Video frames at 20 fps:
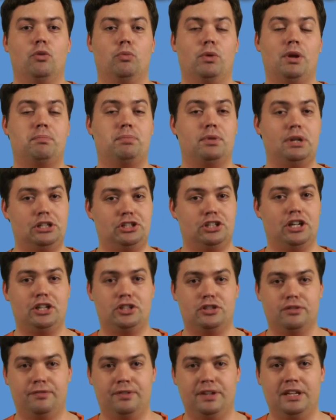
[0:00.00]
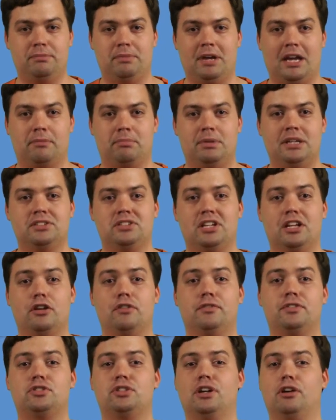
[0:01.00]
We appreciate your feedback. Please head
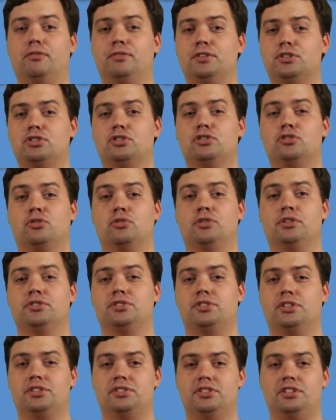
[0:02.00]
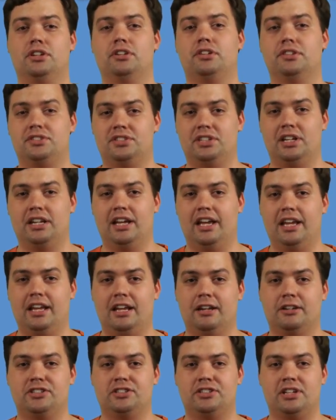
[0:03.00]
over to
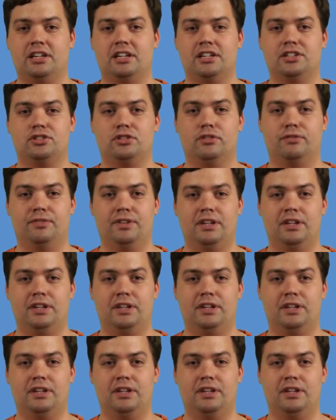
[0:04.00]
alphatutorials.co.za and send us your